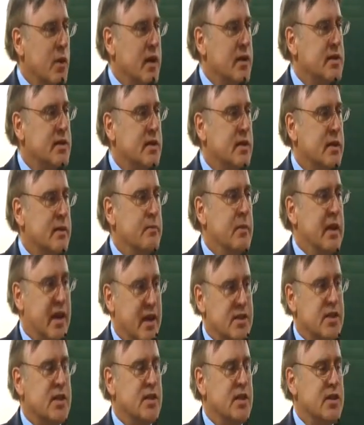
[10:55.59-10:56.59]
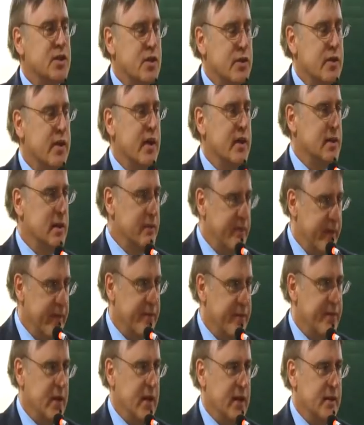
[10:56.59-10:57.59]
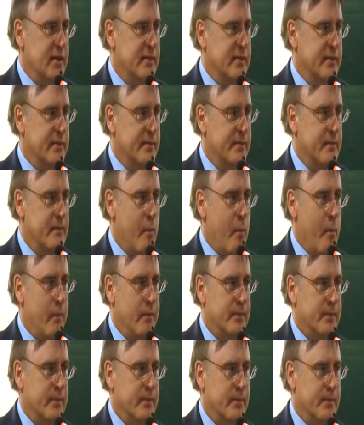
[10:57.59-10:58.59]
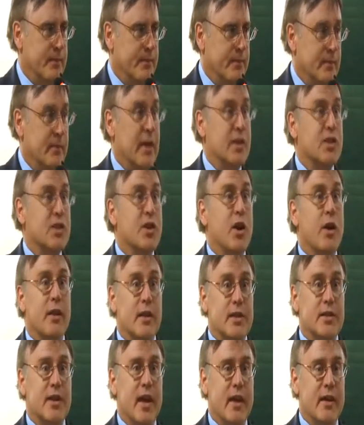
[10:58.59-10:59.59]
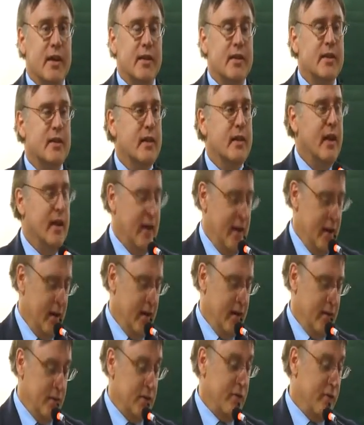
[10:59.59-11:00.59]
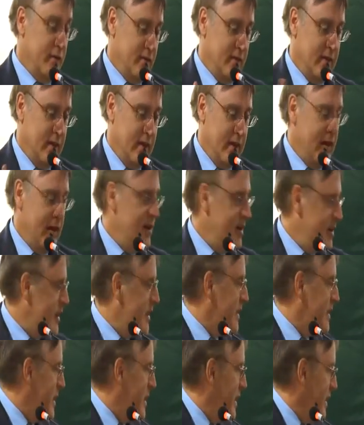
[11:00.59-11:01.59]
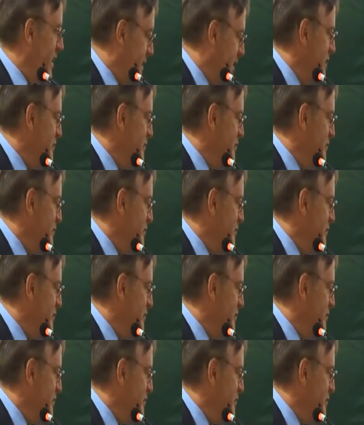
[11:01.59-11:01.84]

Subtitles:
was, because it is 2015. That's all he said. It was a